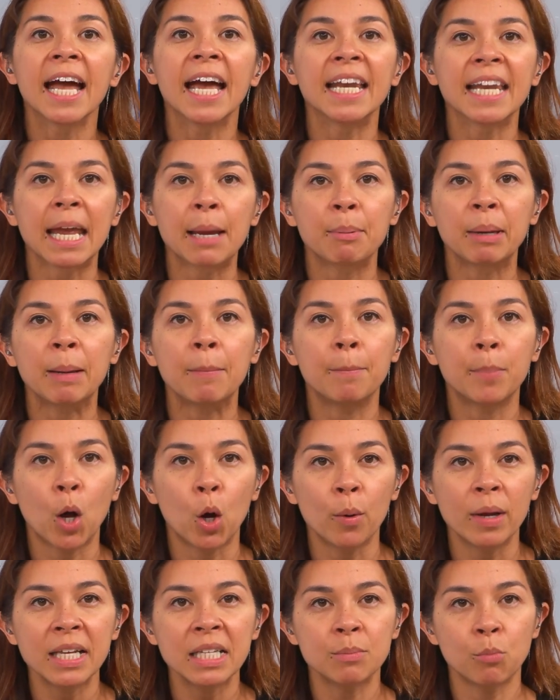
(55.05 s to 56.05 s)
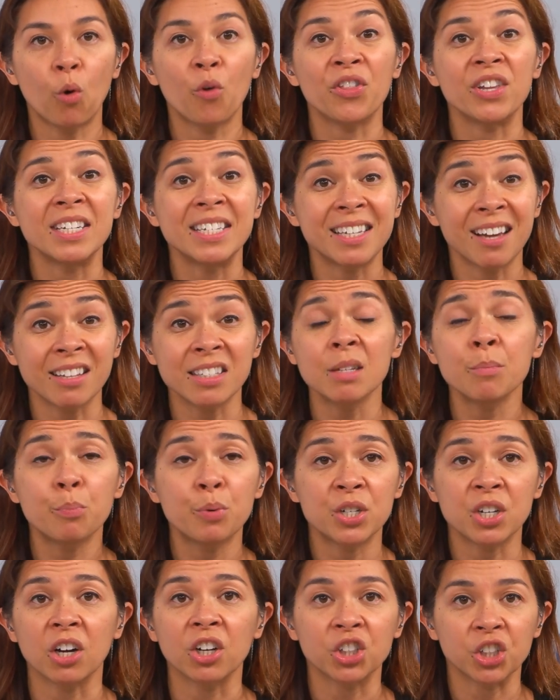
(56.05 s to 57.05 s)
enabling Boeing's more than dozen
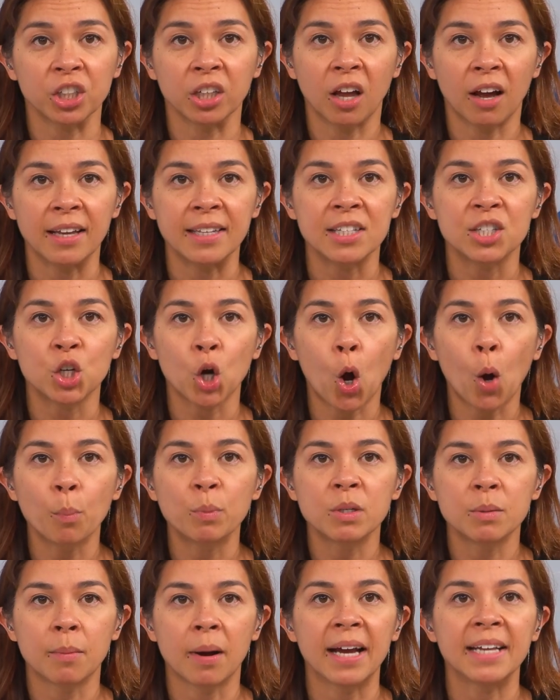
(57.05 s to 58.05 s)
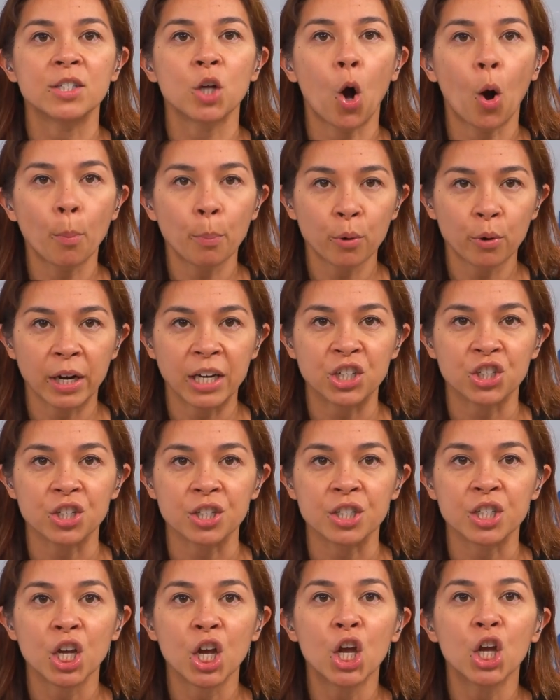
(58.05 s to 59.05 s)
production lines to optimize
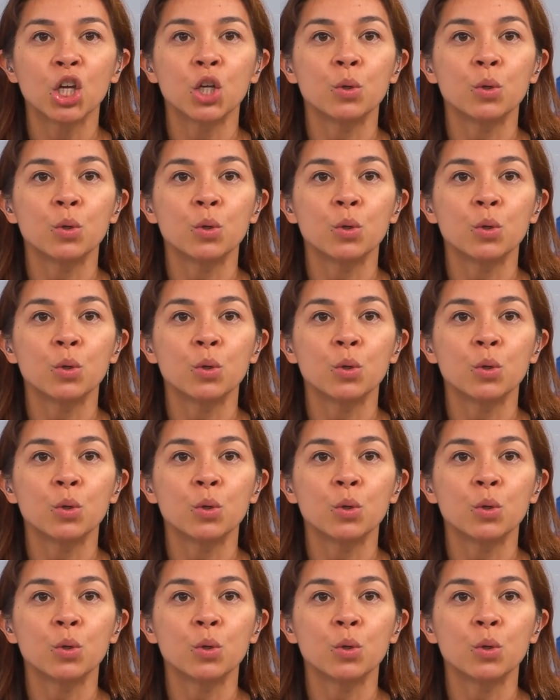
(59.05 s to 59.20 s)
operations